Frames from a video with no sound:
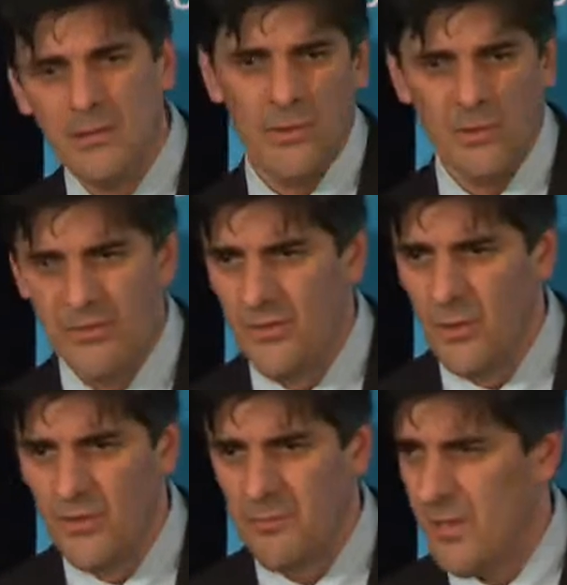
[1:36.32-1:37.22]
whether it was a
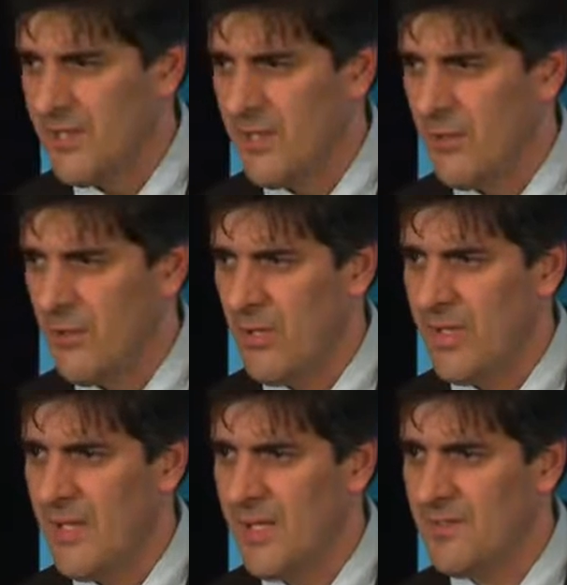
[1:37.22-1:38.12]
nervous breakdown or not, I
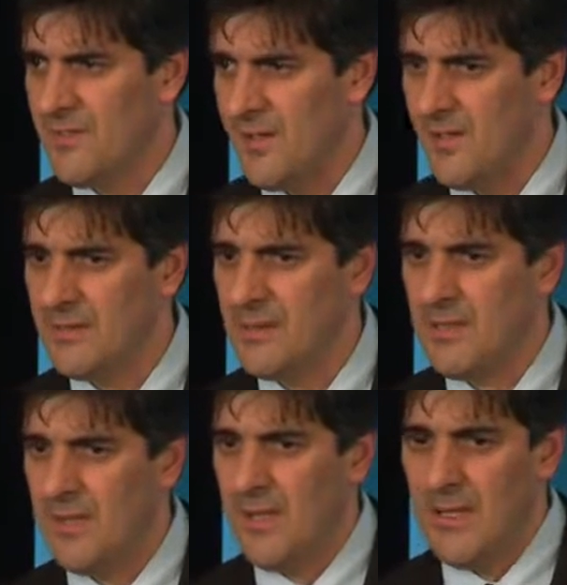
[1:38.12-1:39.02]
can't say.
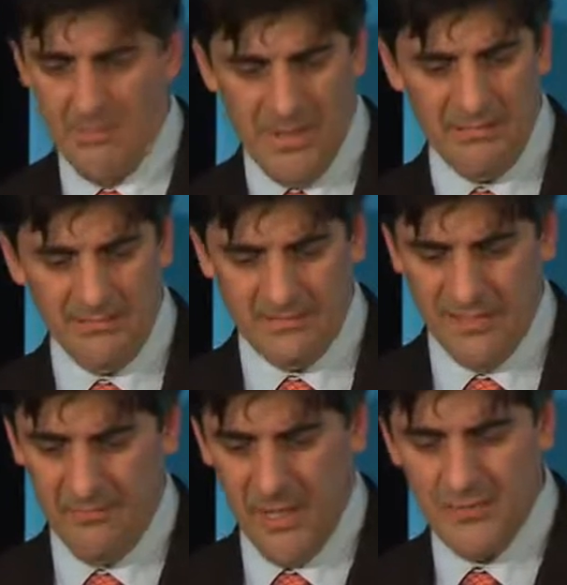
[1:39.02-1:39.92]
But
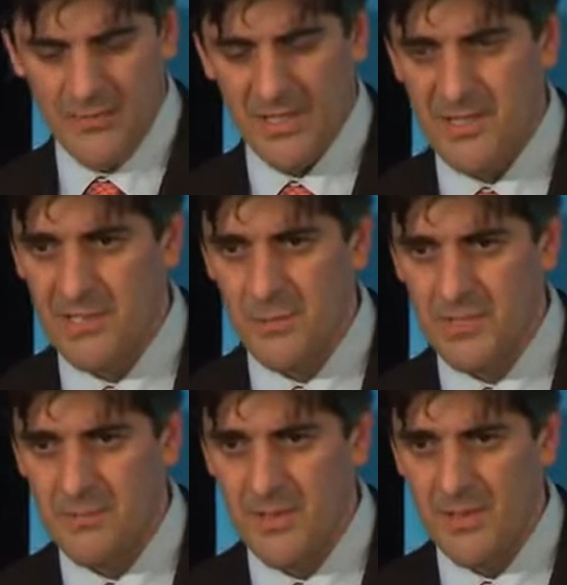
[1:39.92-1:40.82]
if both sides get to
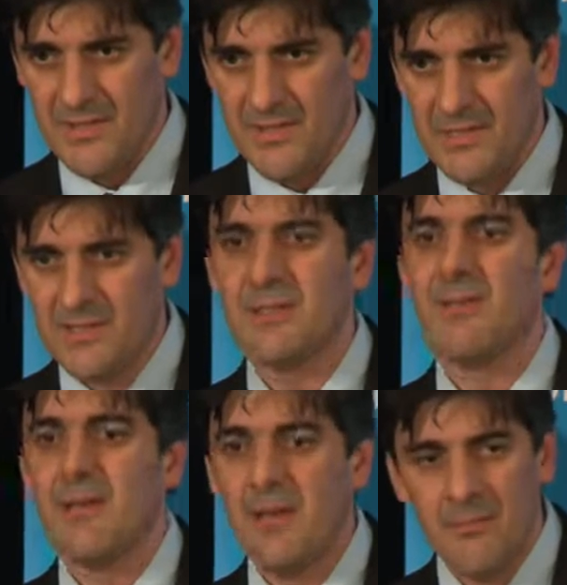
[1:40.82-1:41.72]
experience this,
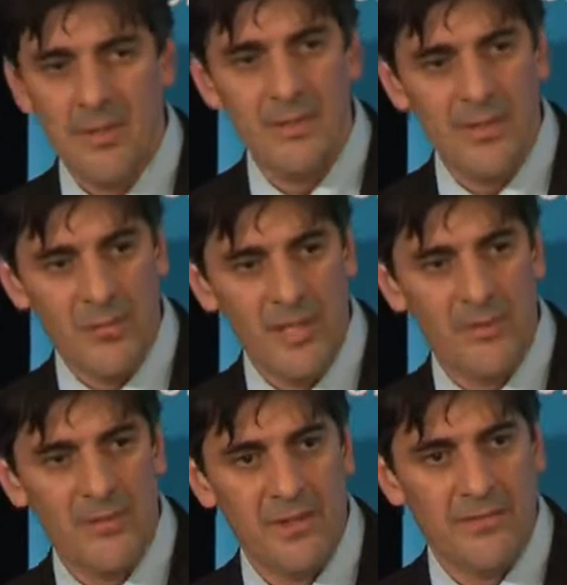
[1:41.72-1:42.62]
maybe they'll be
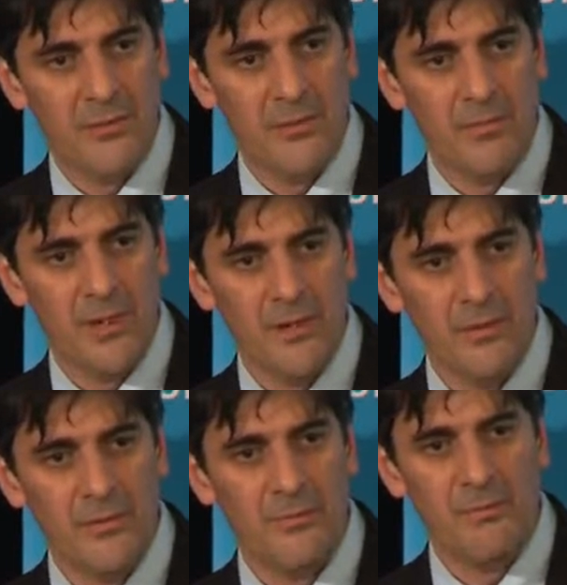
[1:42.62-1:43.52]
able to think through the
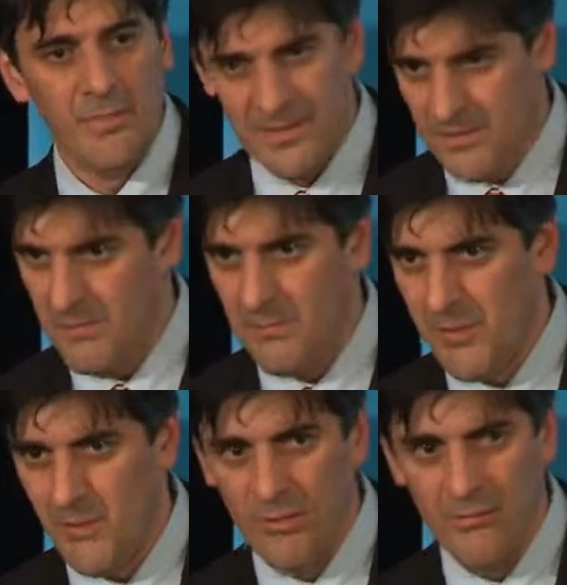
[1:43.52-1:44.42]
polls. But it's going to be
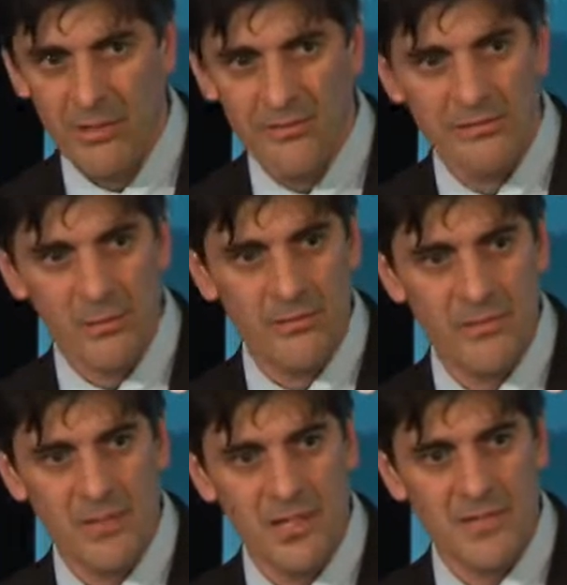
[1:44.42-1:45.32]
pretty awful living through it
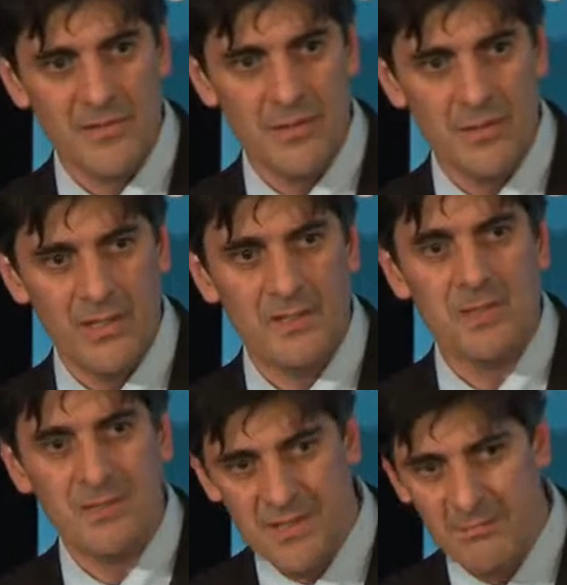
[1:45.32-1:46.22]
for the next few years,
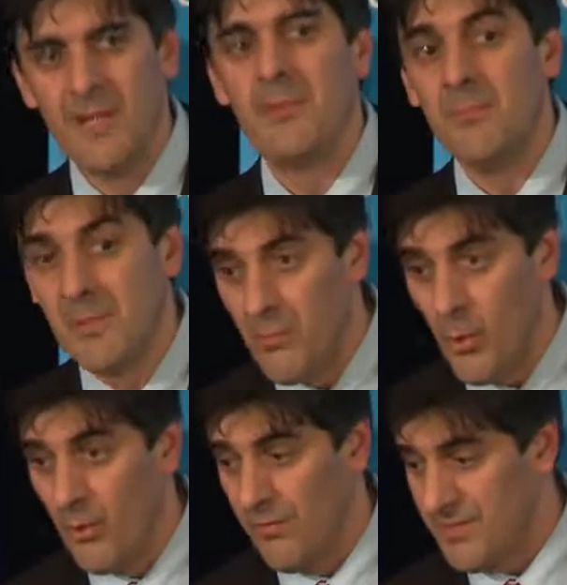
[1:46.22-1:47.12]
because there may be a bit
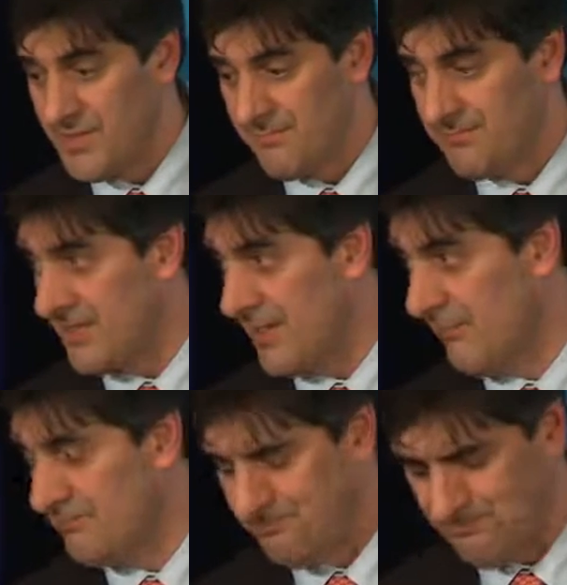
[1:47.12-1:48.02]
more of this to
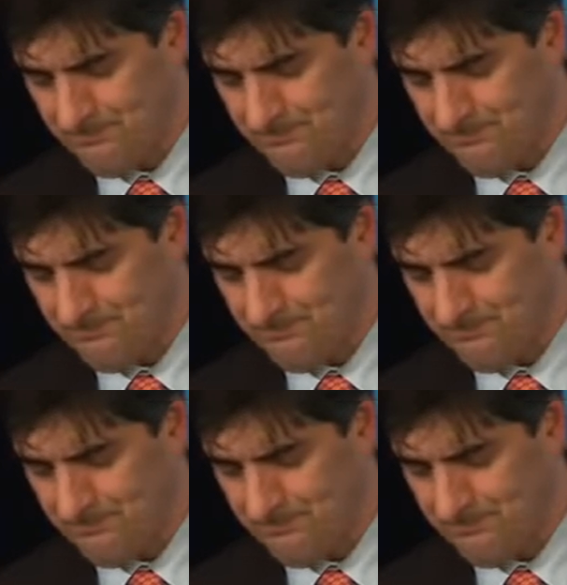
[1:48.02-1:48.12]
come.